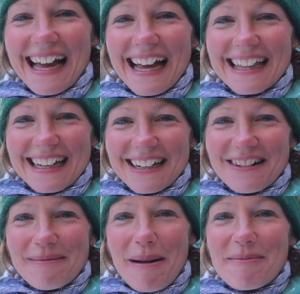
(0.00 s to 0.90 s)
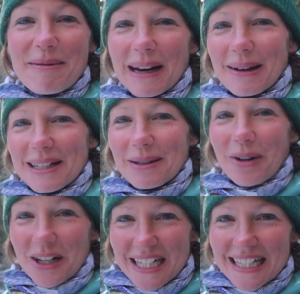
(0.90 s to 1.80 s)
and then you remember when I was in
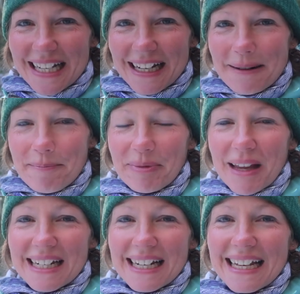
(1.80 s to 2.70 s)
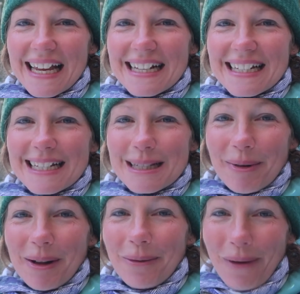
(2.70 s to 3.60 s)
Washington, I did It's a
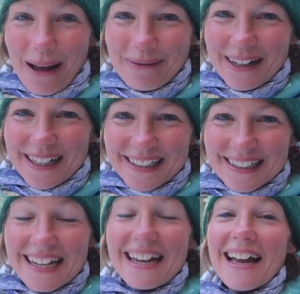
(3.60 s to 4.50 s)
Small Wet World.